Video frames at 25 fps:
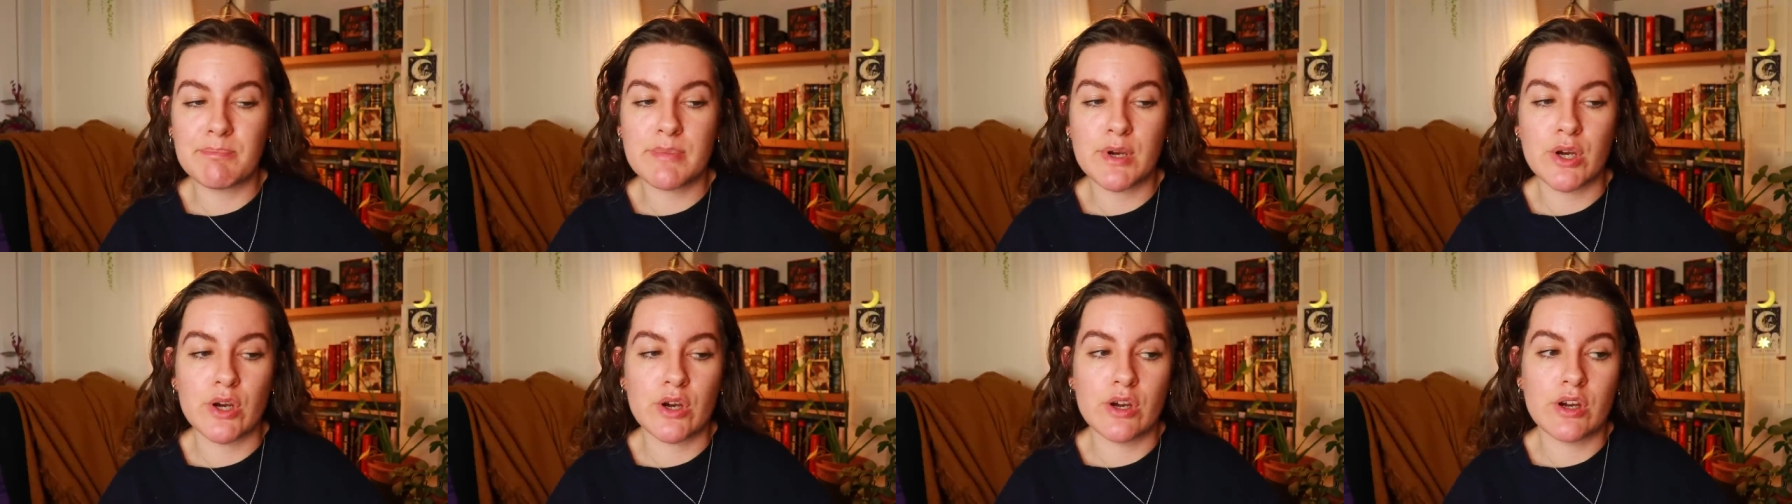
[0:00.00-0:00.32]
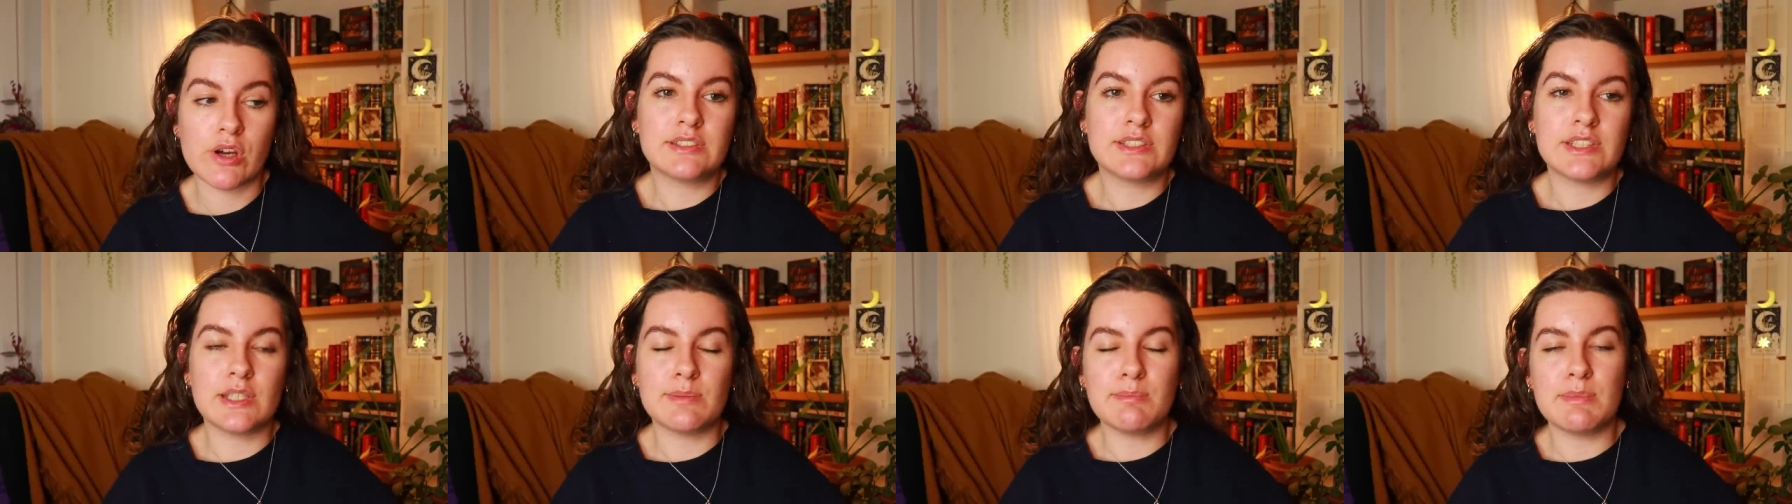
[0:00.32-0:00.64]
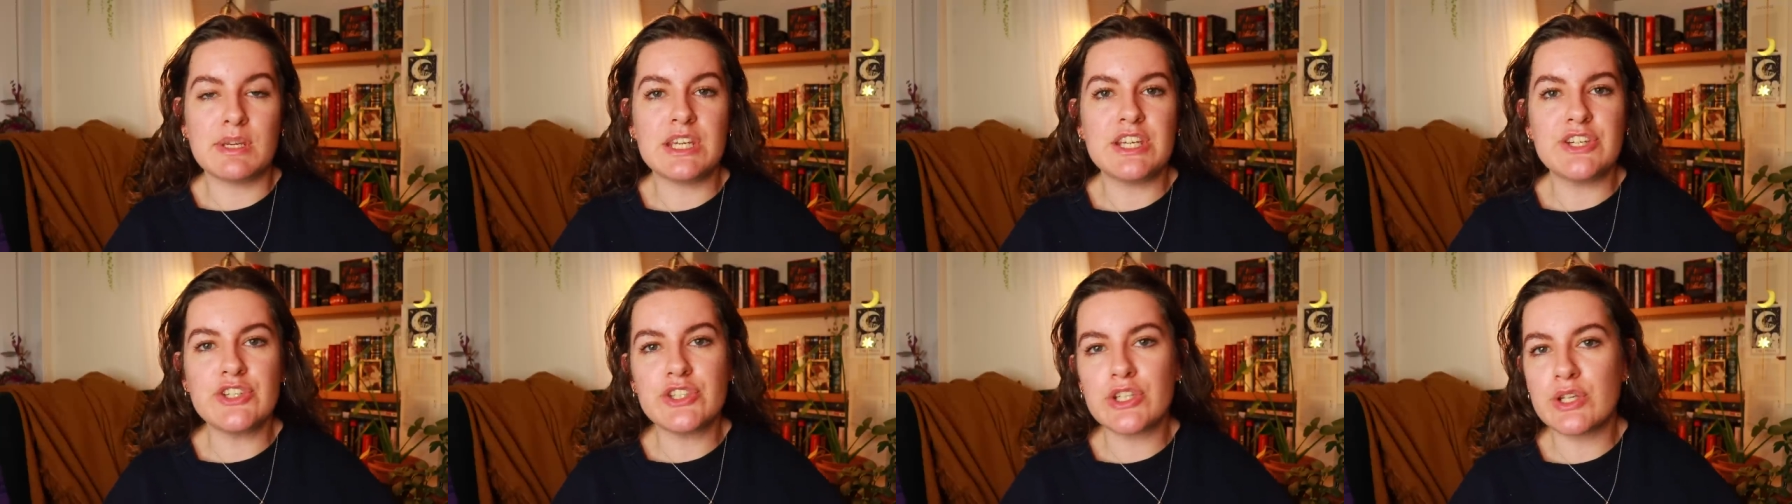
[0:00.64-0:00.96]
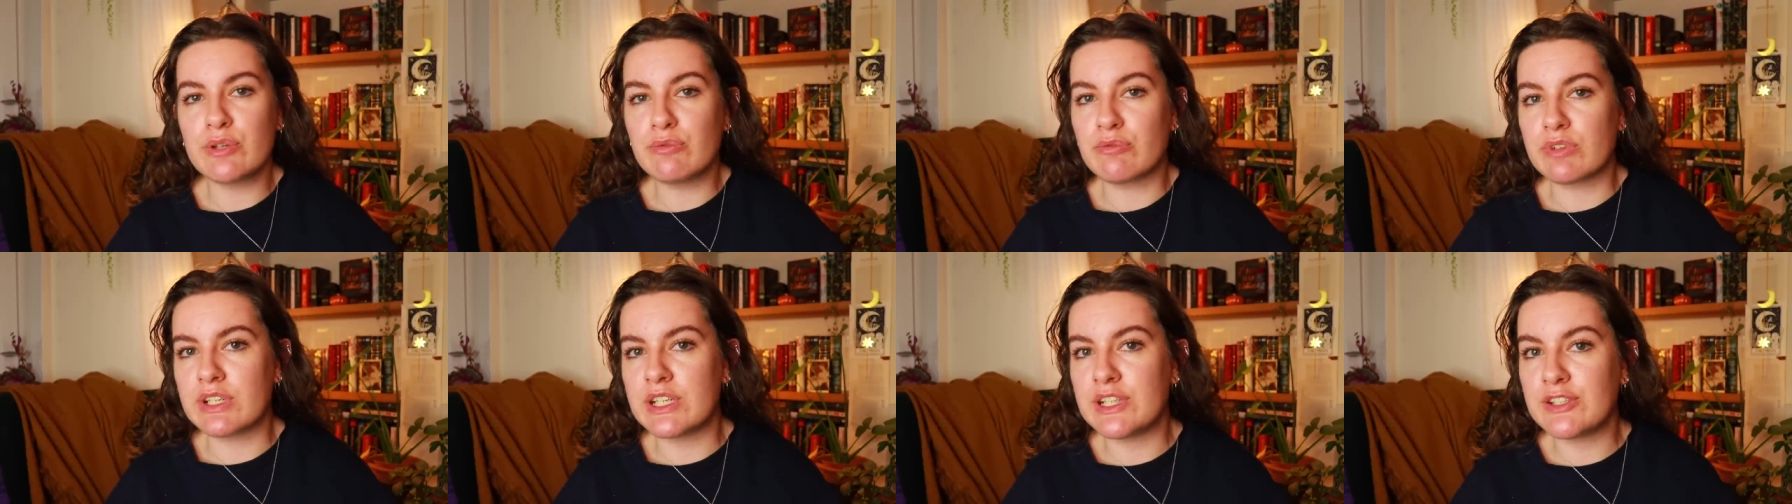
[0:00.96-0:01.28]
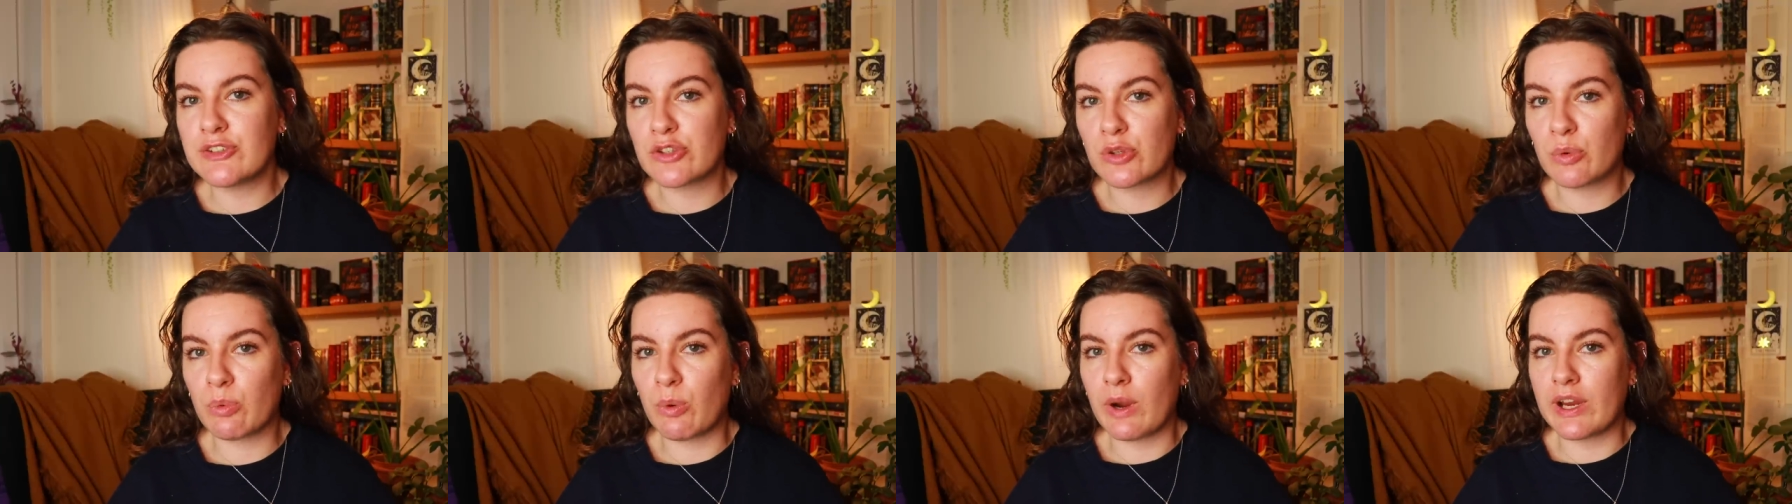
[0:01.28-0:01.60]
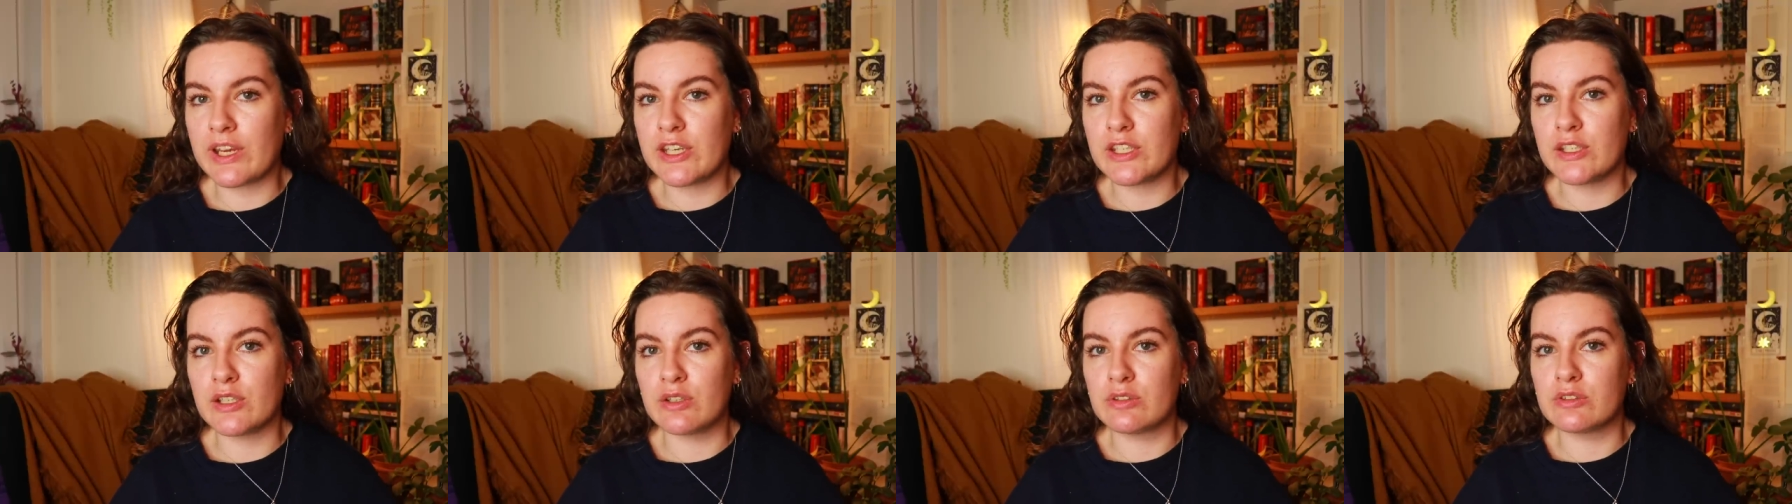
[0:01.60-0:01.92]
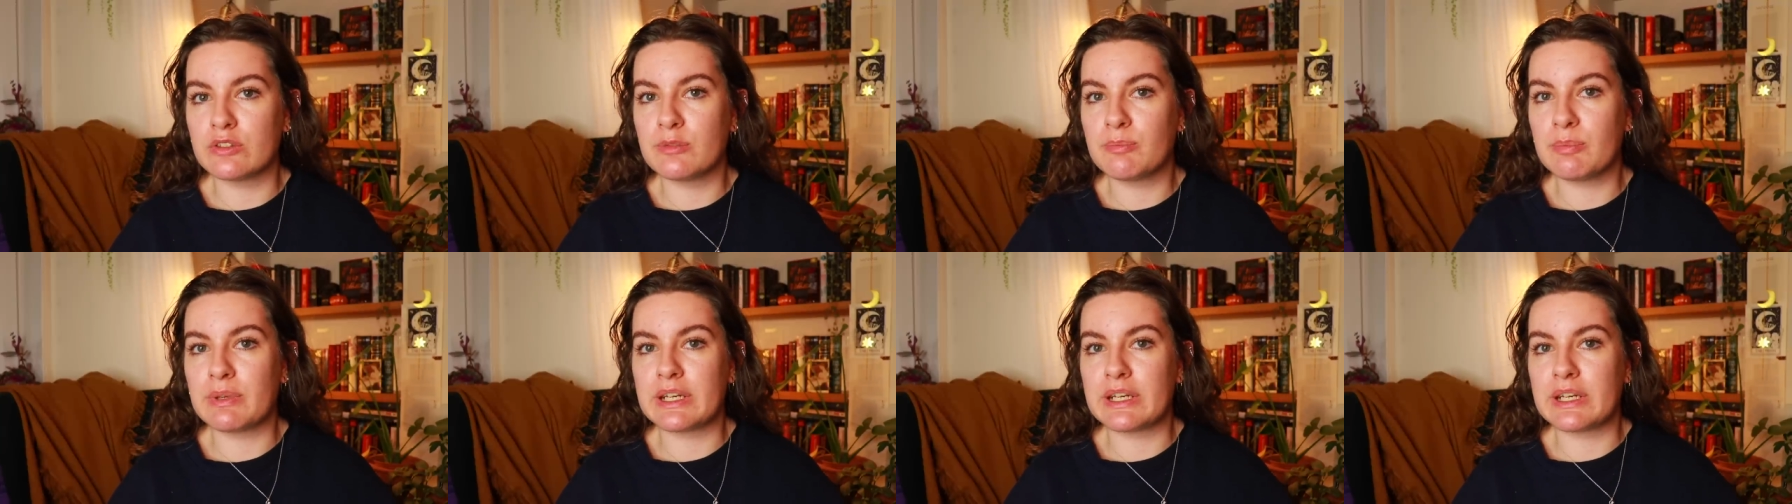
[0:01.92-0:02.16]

but to me she reads quite young,